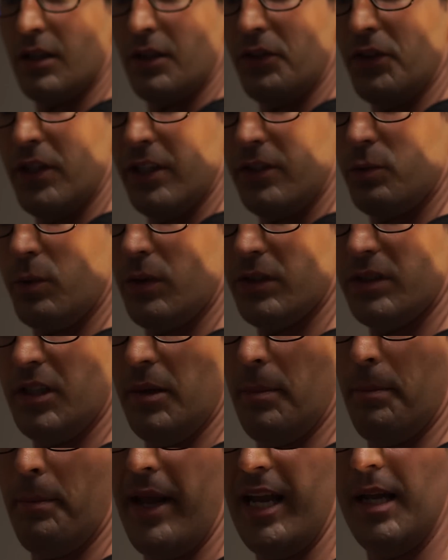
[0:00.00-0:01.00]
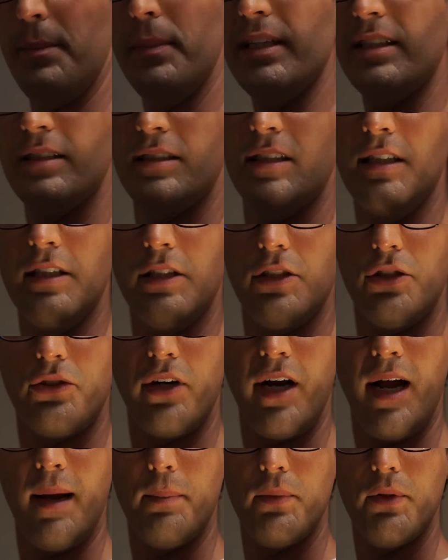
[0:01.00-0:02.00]
This was the baby seat
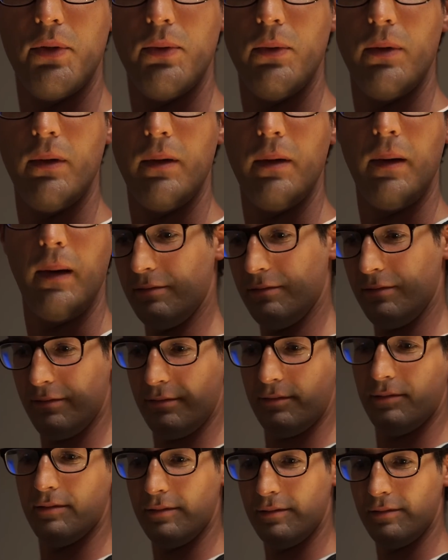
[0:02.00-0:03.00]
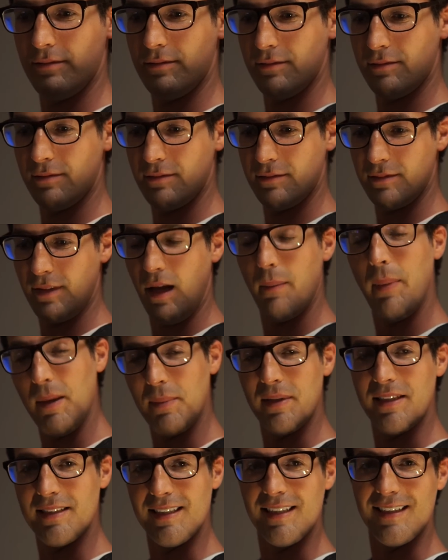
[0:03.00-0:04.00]
strap to a
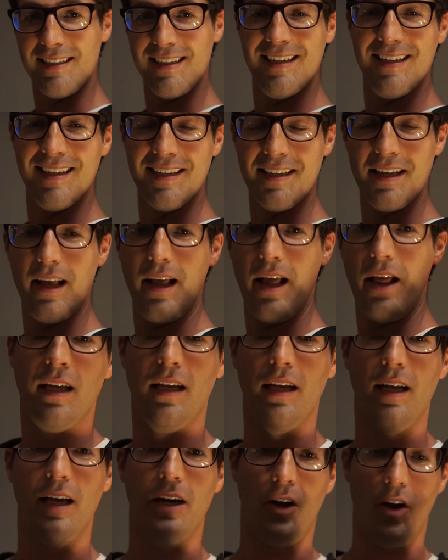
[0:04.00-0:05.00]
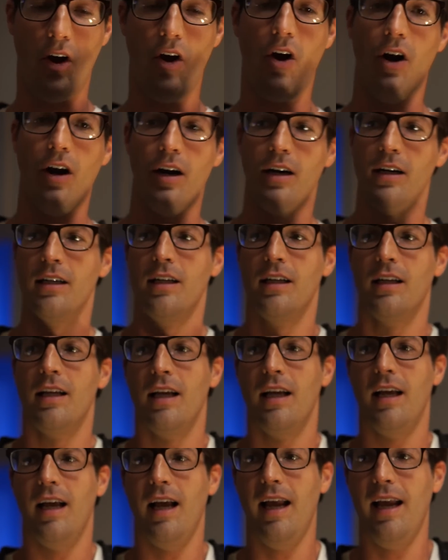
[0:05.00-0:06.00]
baby seat in a car.
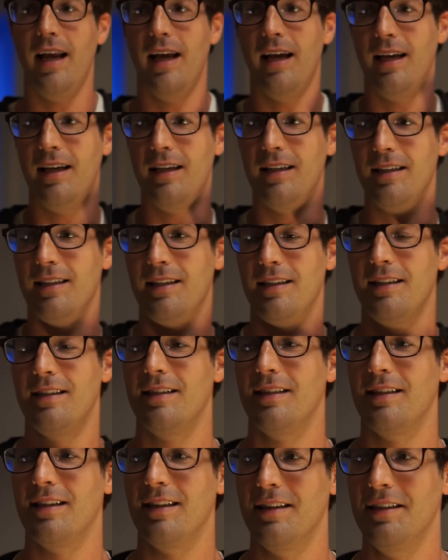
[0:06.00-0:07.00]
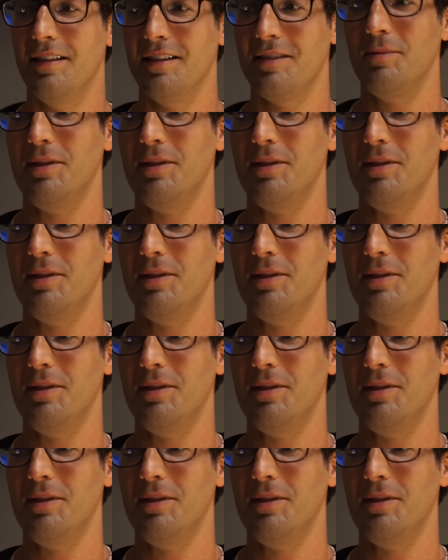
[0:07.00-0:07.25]
And this